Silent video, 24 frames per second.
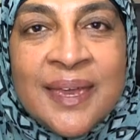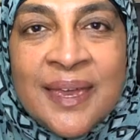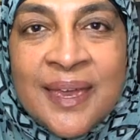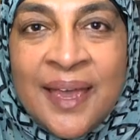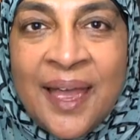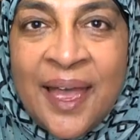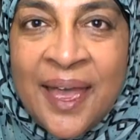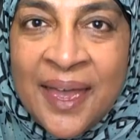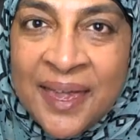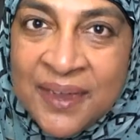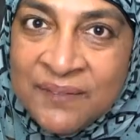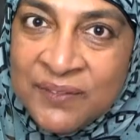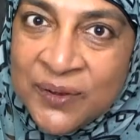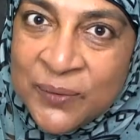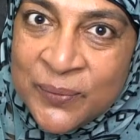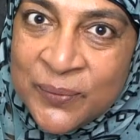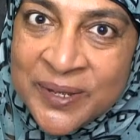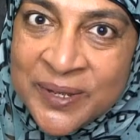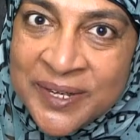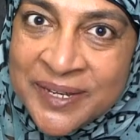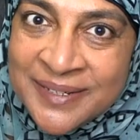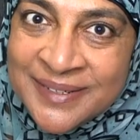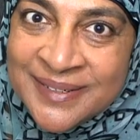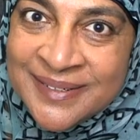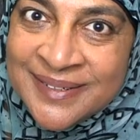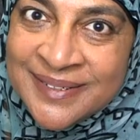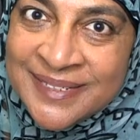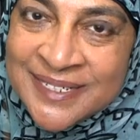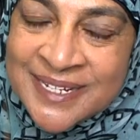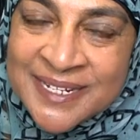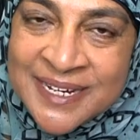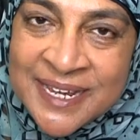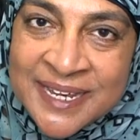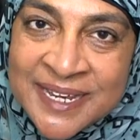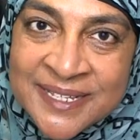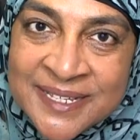Hi everyone.
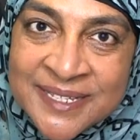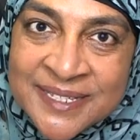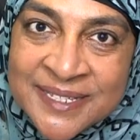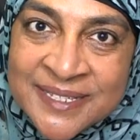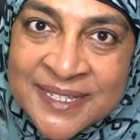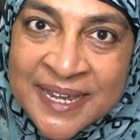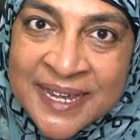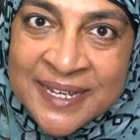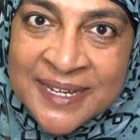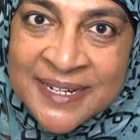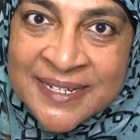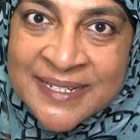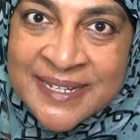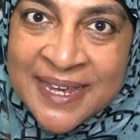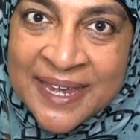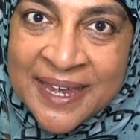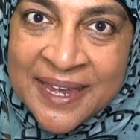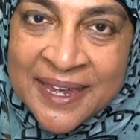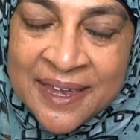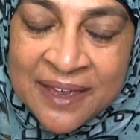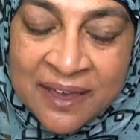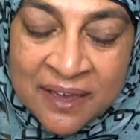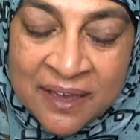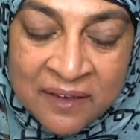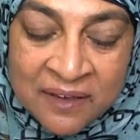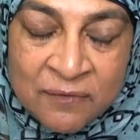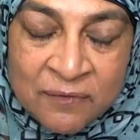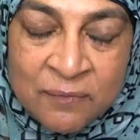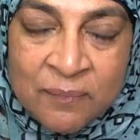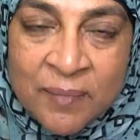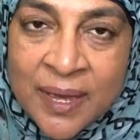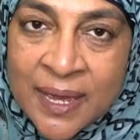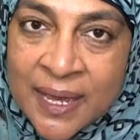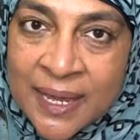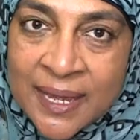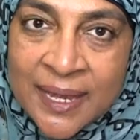Today is the second day of
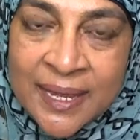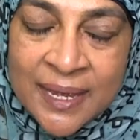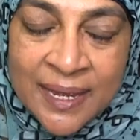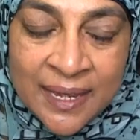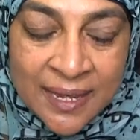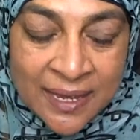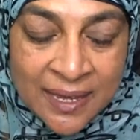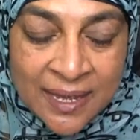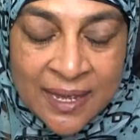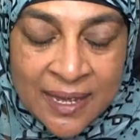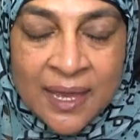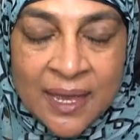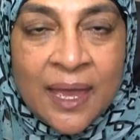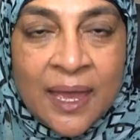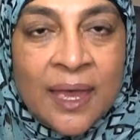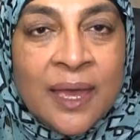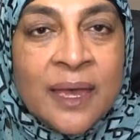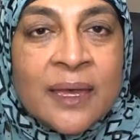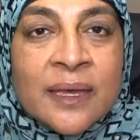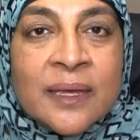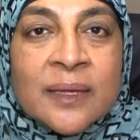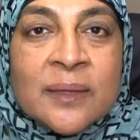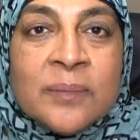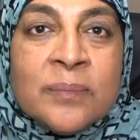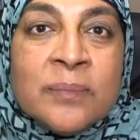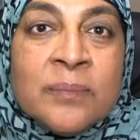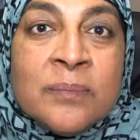my uh,